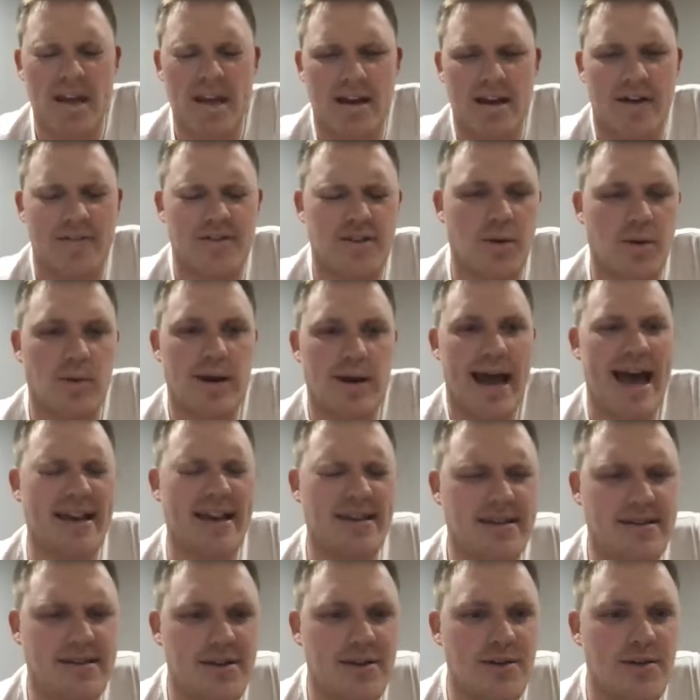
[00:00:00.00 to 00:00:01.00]
If someone
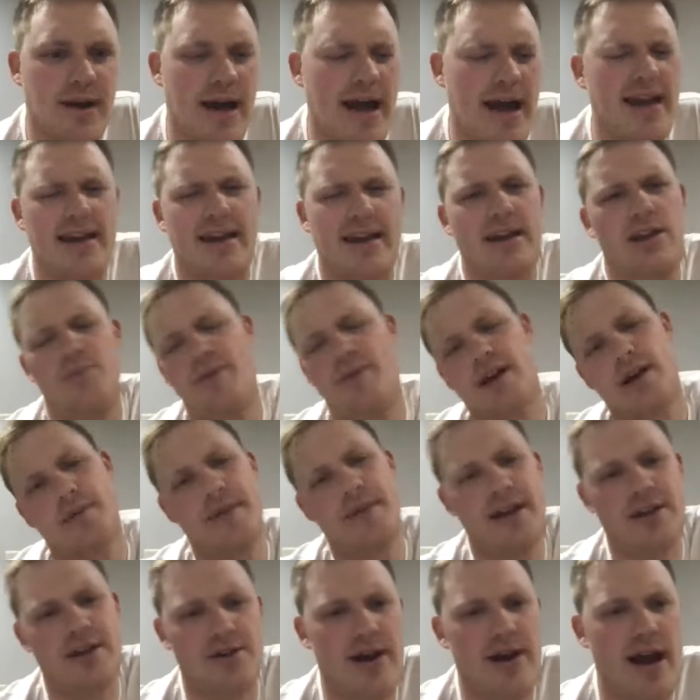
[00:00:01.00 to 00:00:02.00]
asks you, hey, can you pick up
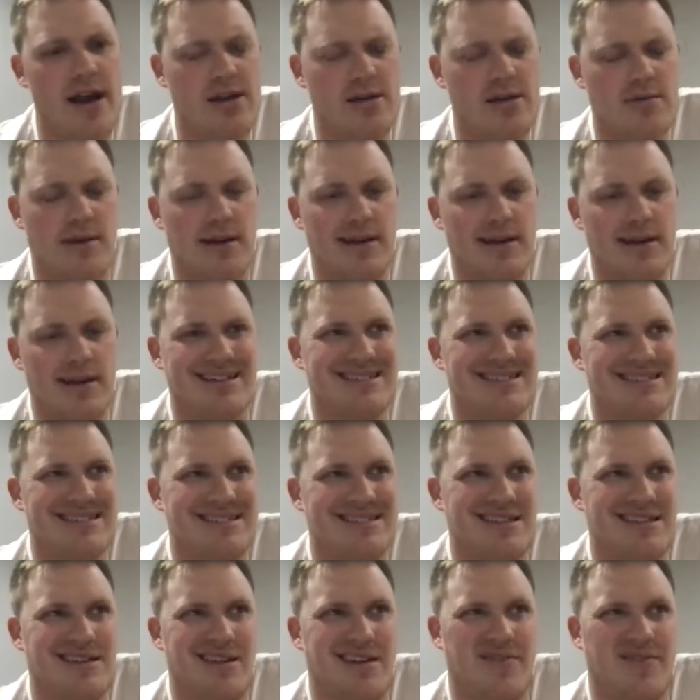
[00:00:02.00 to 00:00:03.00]
that trash? You're like, can
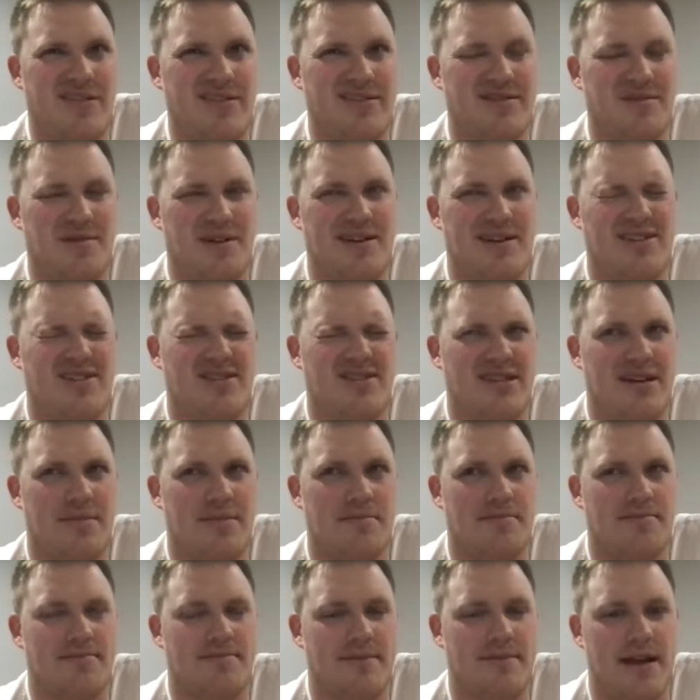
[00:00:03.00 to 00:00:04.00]
you not find somebody else?
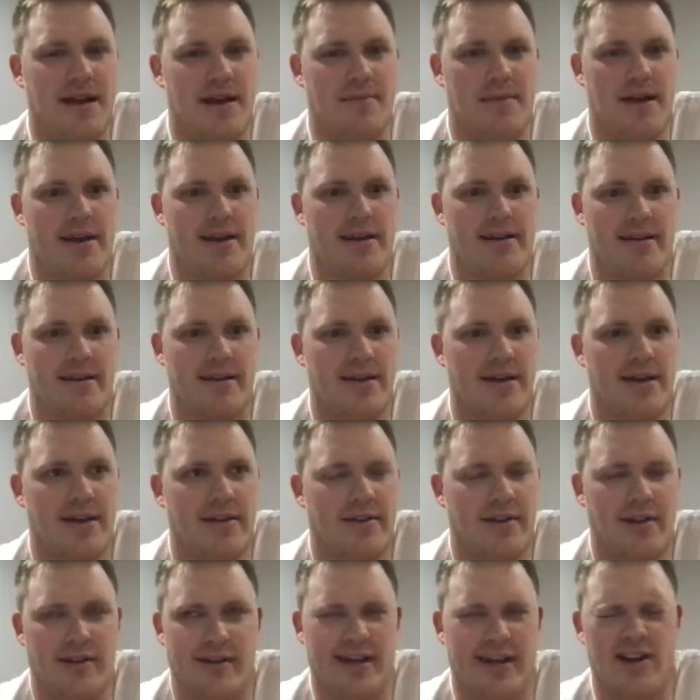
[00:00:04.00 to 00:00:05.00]
I'm like
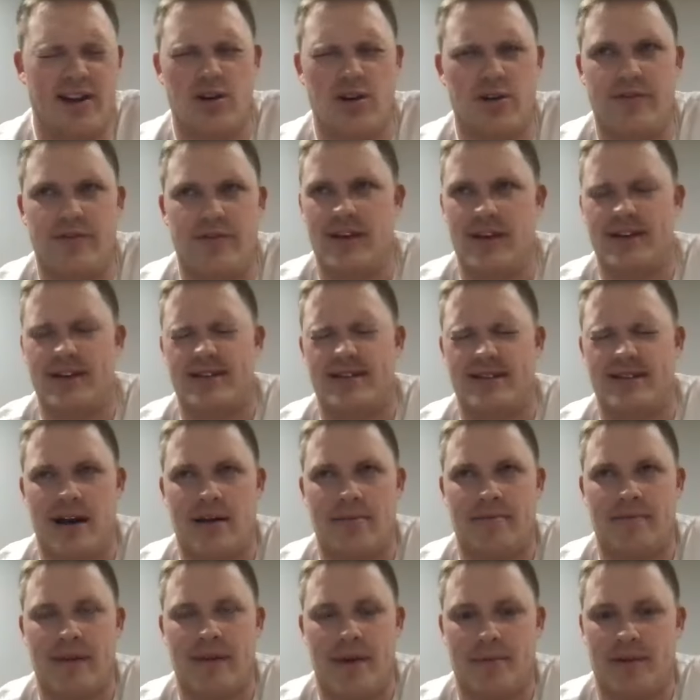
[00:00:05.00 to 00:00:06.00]
the leader of this.
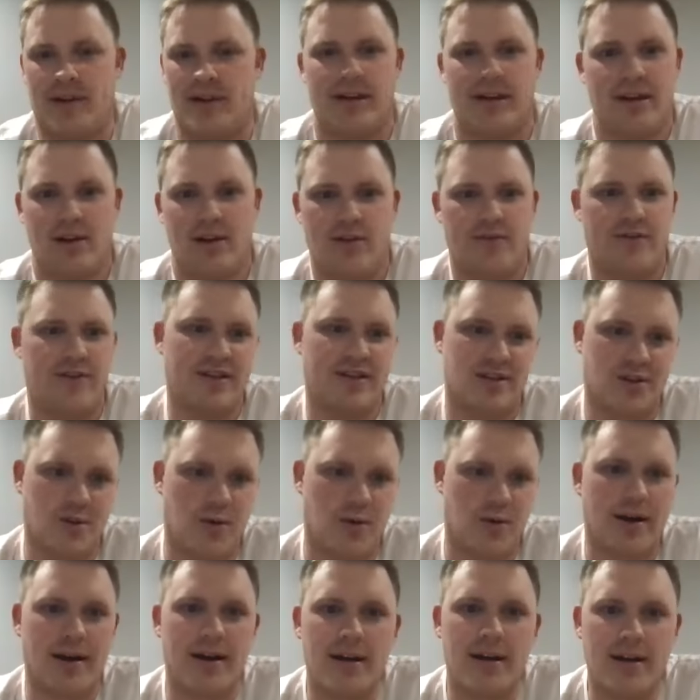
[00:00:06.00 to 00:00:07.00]
I'm the leader of this
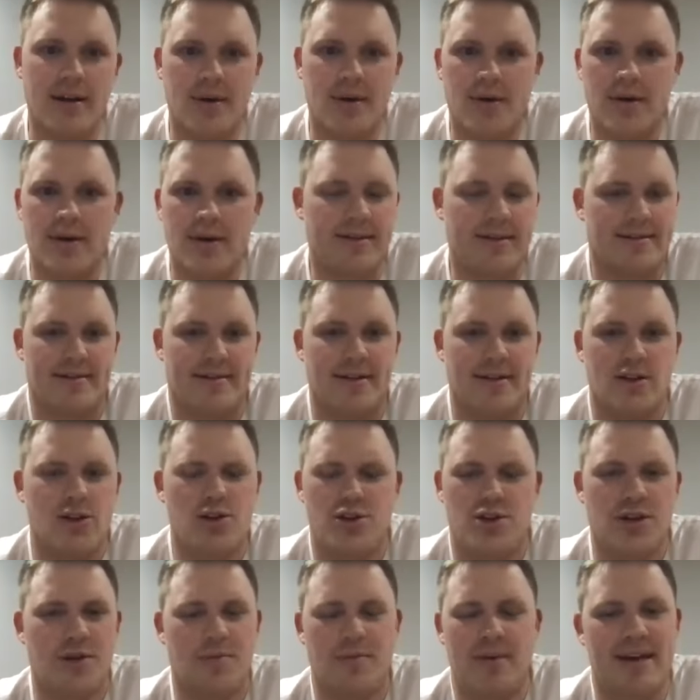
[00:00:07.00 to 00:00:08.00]
squad. You
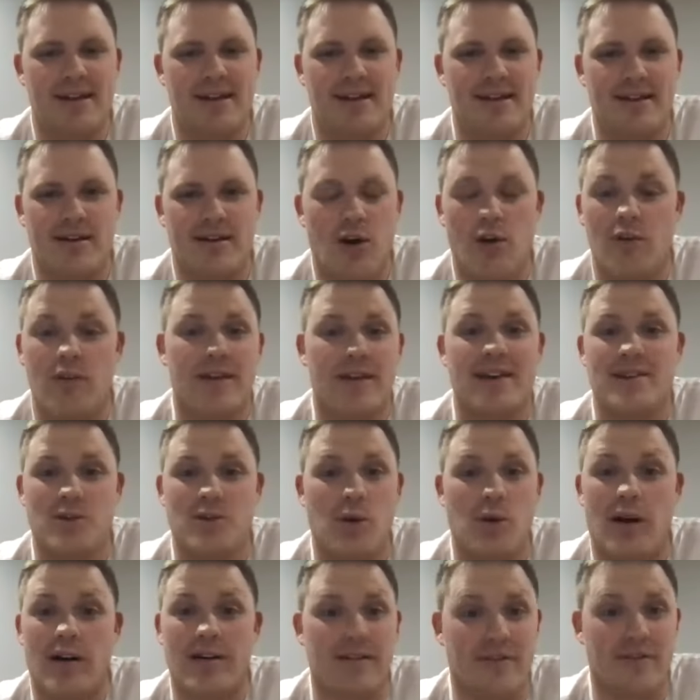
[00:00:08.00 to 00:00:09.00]
shouldn't be over that
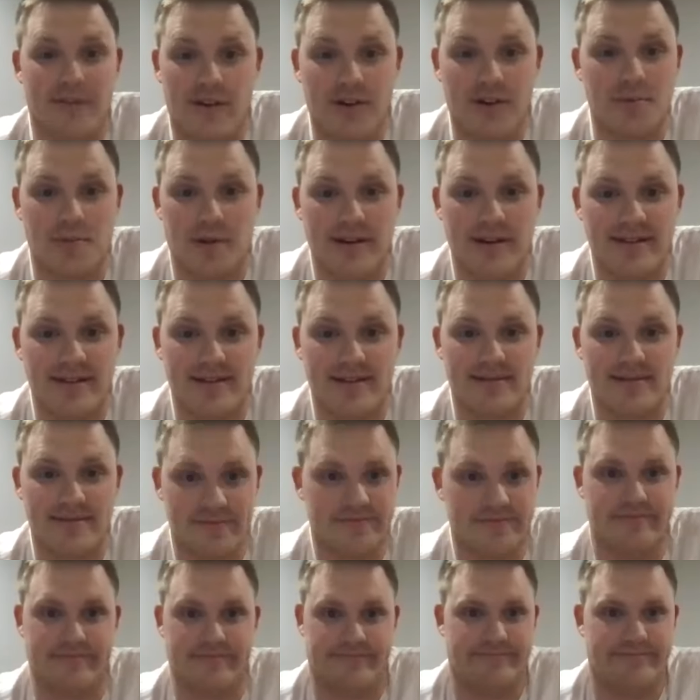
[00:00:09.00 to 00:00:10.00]
squad in the first place.
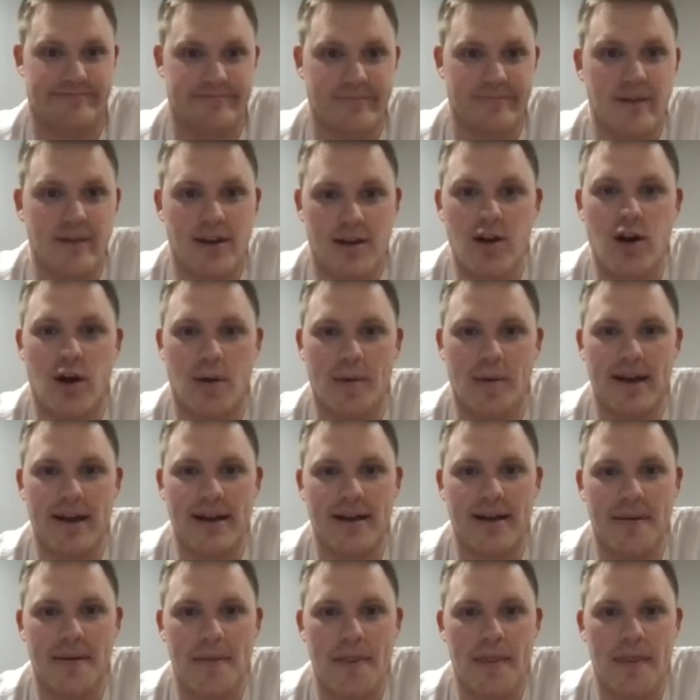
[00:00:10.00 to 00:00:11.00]
You know what I
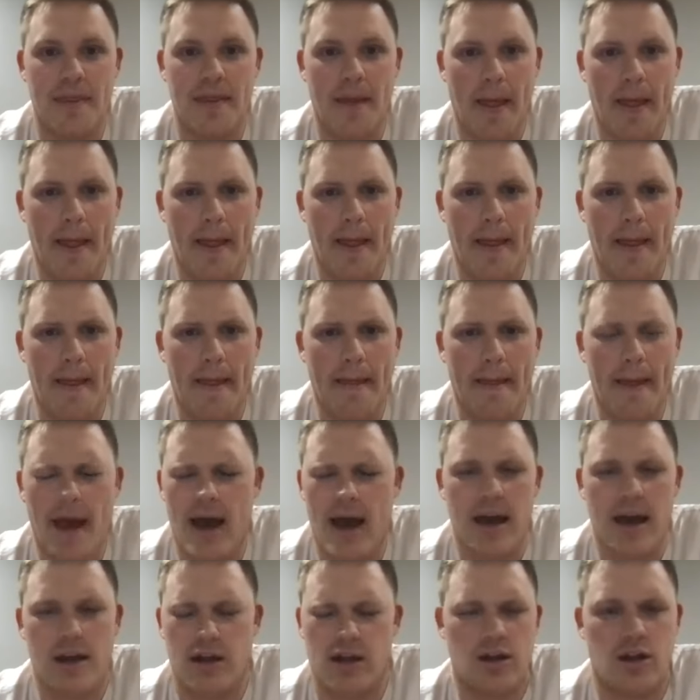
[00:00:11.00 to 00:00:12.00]
mean?
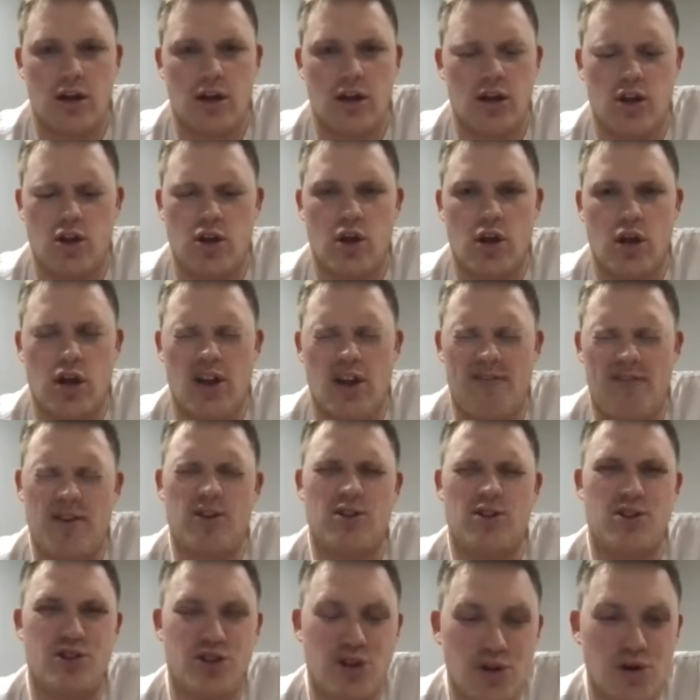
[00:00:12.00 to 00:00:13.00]
Hey, if you're
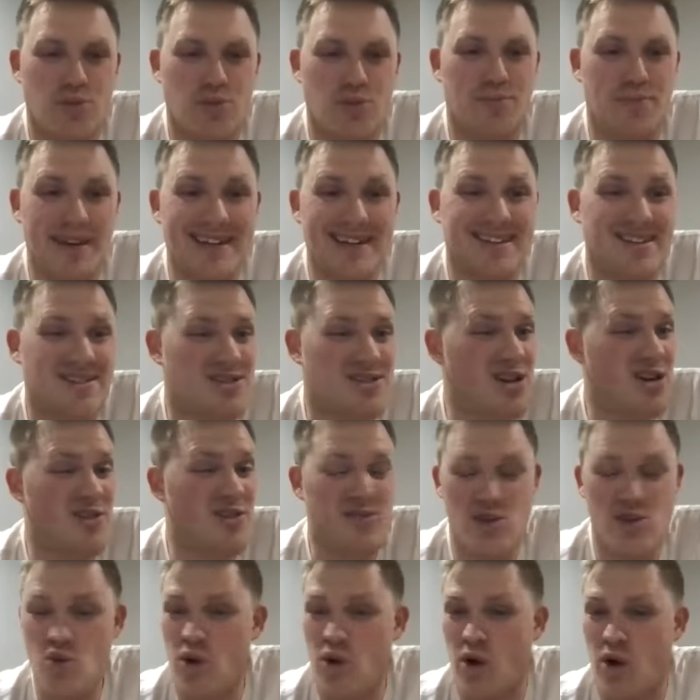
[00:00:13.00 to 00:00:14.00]
too big to
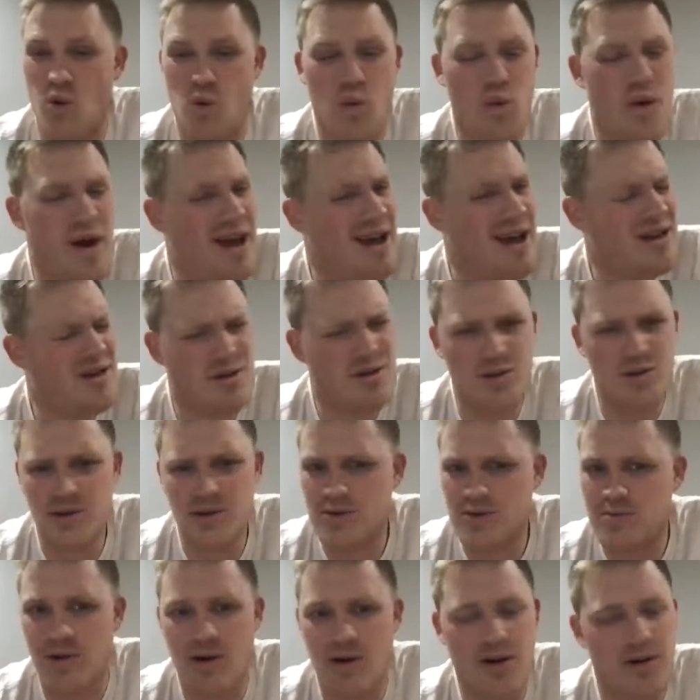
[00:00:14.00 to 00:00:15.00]
serve, you are way too
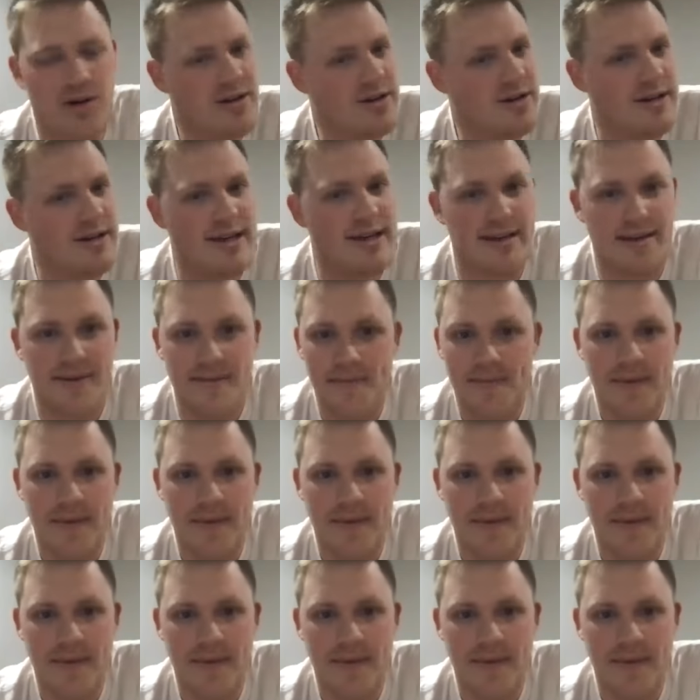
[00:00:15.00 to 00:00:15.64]
small to lead.